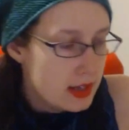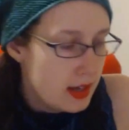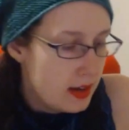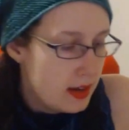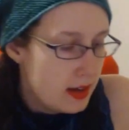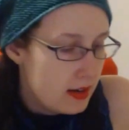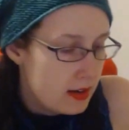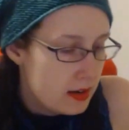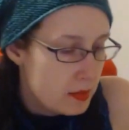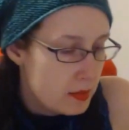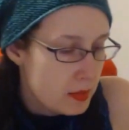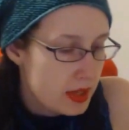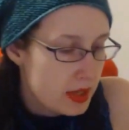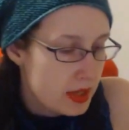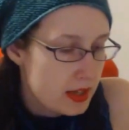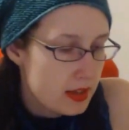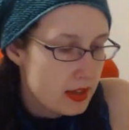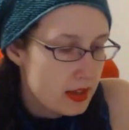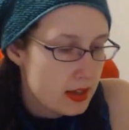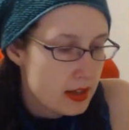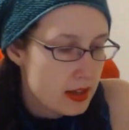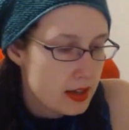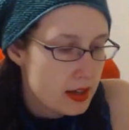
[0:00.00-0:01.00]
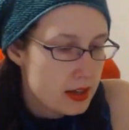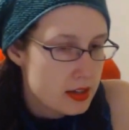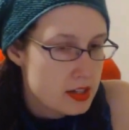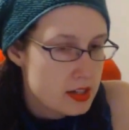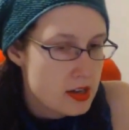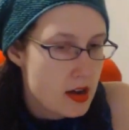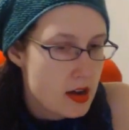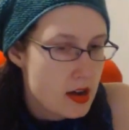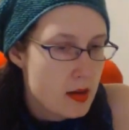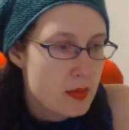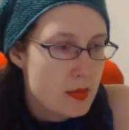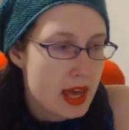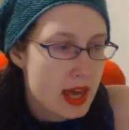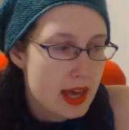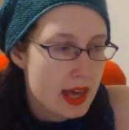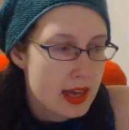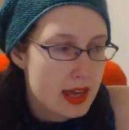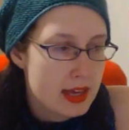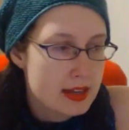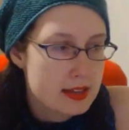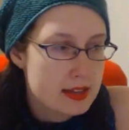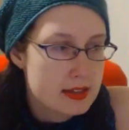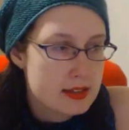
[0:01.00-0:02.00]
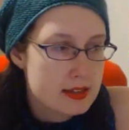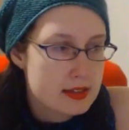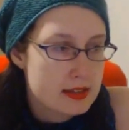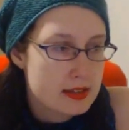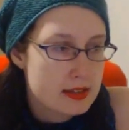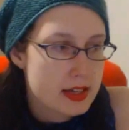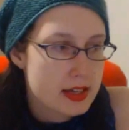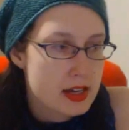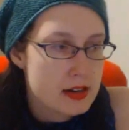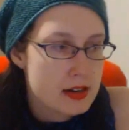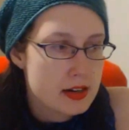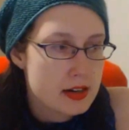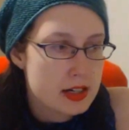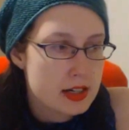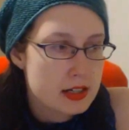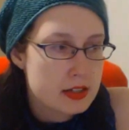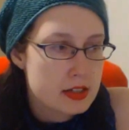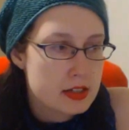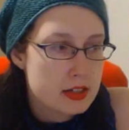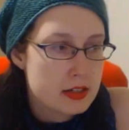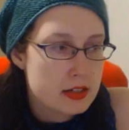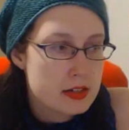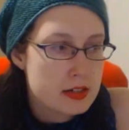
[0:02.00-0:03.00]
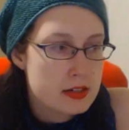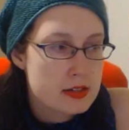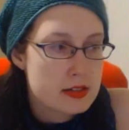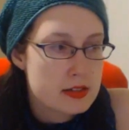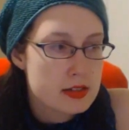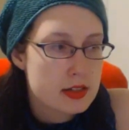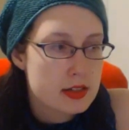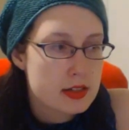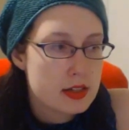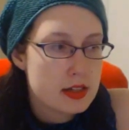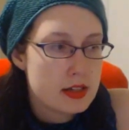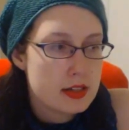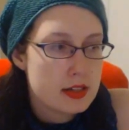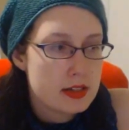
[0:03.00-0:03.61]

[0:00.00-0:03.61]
Tom Hanks' character's,